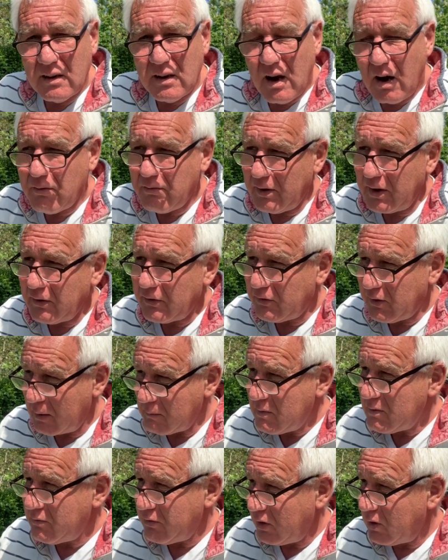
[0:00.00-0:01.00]
I think some
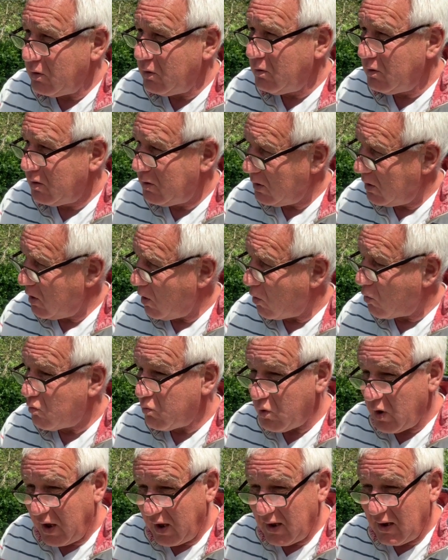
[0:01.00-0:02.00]
of you
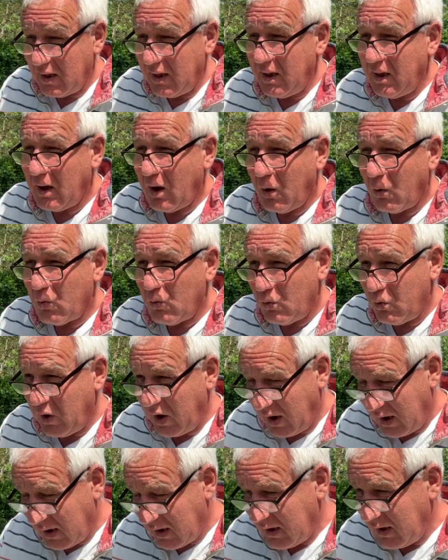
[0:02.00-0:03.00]
really,
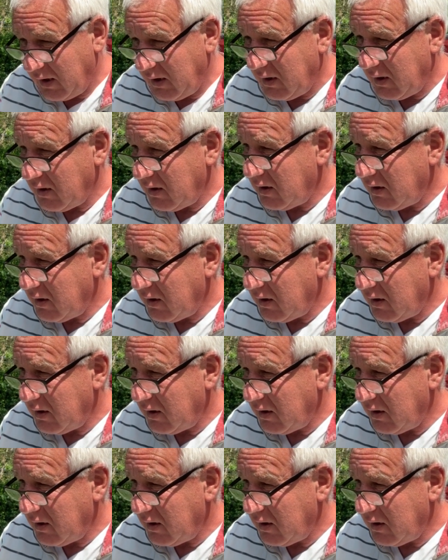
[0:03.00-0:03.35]
really,